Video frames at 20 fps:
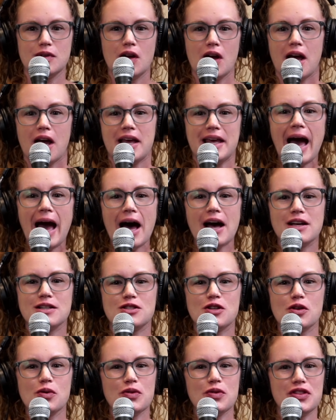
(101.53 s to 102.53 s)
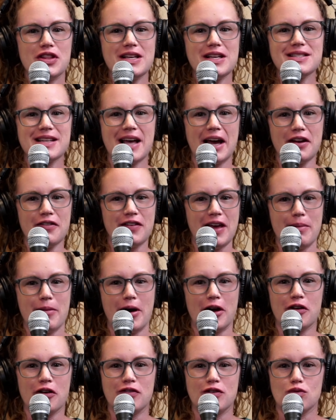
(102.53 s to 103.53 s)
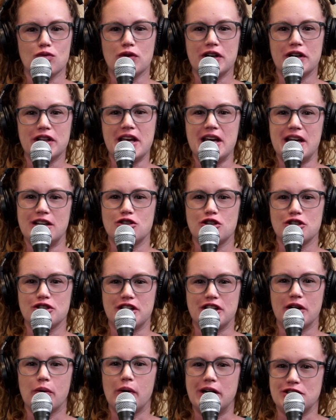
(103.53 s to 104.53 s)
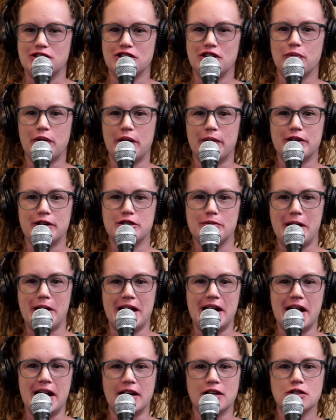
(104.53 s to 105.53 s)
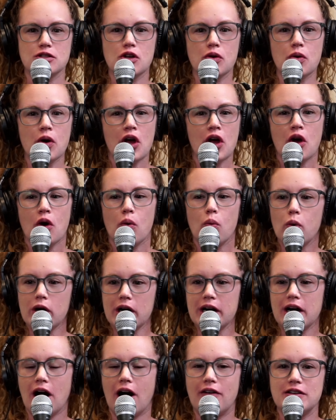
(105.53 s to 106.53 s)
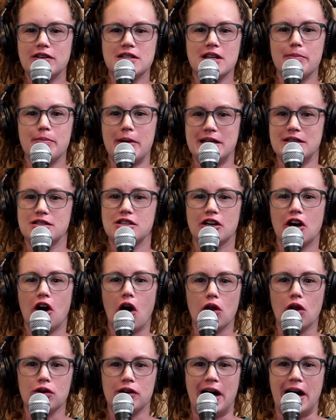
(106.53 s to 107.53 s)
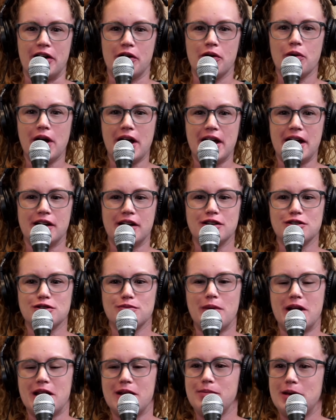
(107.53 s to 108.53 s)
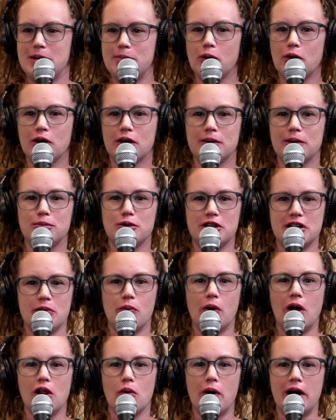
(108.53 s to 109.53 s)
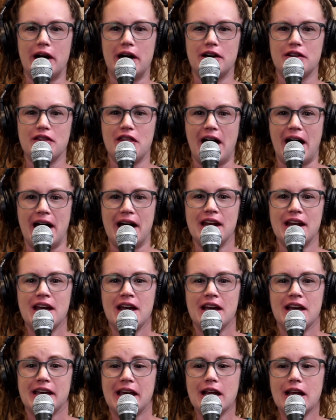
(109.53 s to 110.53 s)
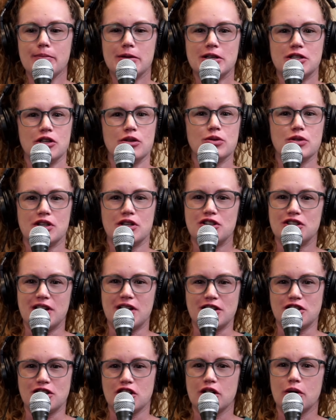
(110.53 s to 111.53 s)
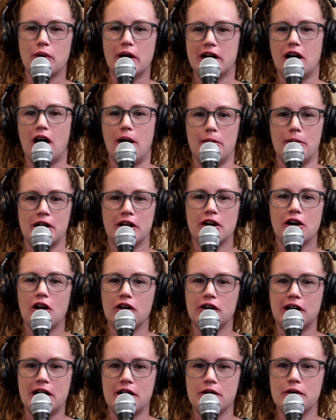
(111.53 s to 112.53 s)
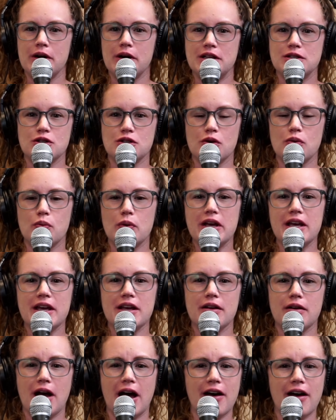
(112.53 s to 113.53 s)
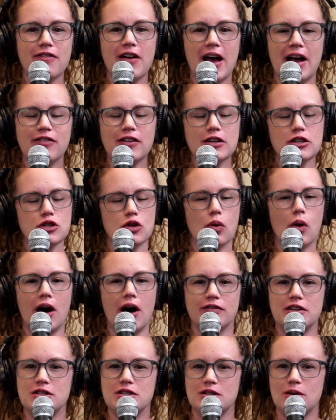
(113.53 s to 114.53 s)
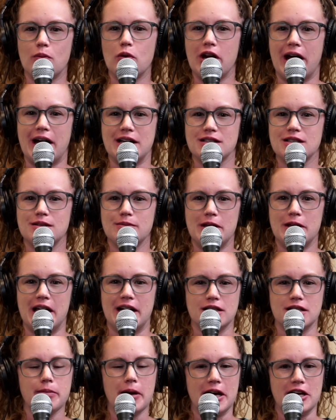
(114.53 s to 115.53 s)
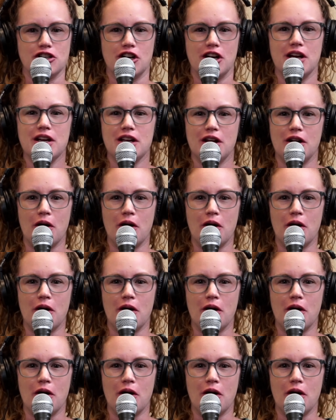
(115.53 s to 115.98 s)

Yeah, so this kind of came out of a really interesting question we were debating. So we're obviously based in Colorado, and many people are pretty well aware that cannabis usage is actually quite common in Colorado. And so we have every so often someone asks me as a patient,